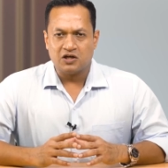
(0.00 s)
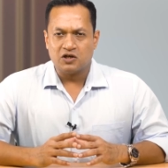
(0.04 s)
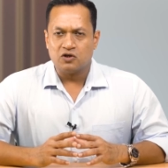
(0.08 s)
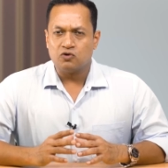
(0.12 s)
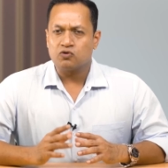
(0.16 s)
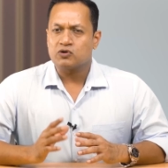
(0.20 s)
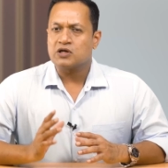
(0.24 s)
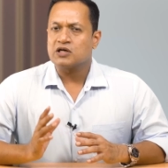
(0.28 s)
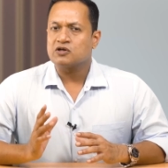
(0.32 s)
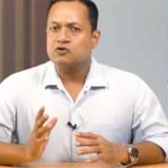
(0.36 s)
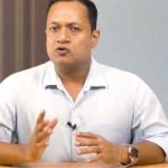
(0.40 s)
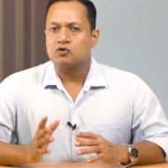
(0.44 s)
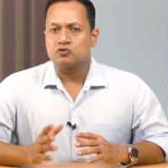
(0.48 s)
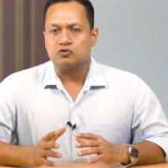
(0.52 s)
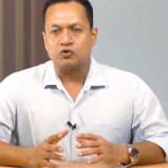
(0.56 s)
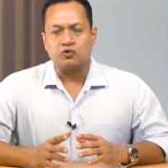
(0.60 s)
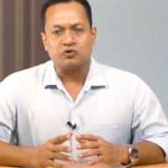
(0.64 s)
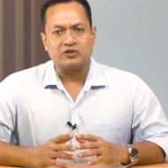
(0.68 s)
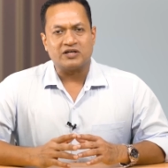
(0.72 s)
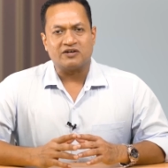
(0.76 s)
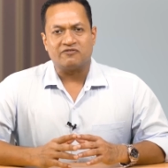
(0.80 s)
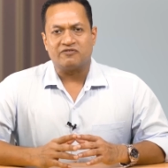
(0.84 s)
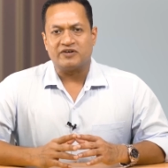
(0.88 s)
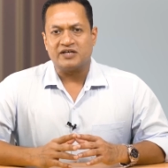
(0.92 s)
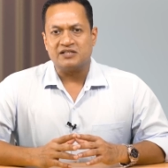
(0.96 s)
looking to grow
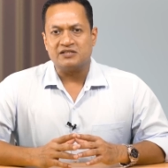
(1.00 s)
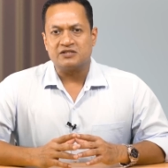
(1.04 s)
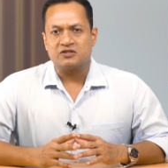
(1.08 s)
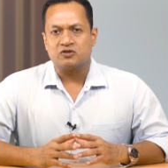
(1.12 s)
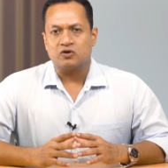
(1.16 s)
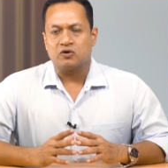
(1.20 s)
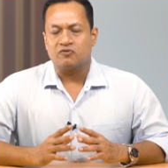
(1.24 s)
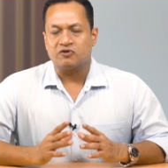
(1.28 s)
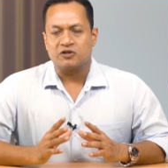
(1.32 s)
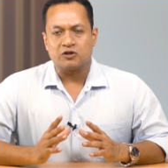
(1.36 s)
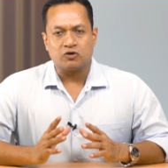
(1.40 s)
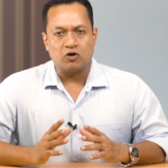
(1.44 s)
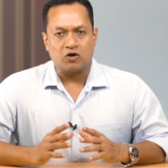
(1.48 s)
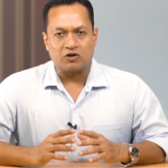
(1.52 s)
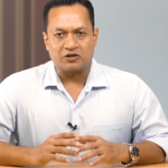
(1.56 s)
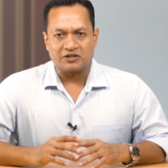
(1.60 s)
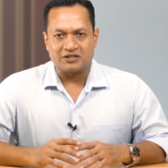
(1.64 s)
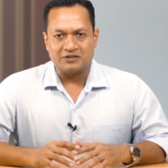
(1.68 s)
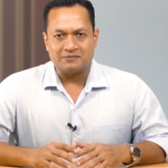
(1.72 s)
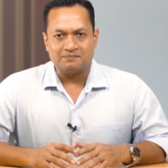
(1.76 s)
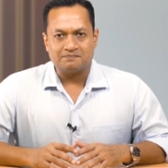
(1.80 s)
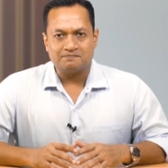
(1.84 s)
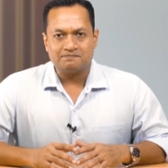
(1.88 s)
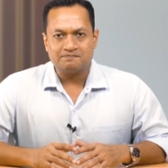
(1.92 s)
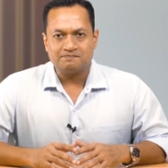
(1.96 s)
their wealth over the long
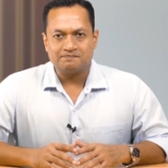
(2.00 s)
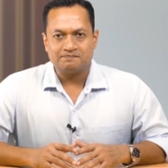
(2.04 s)
term.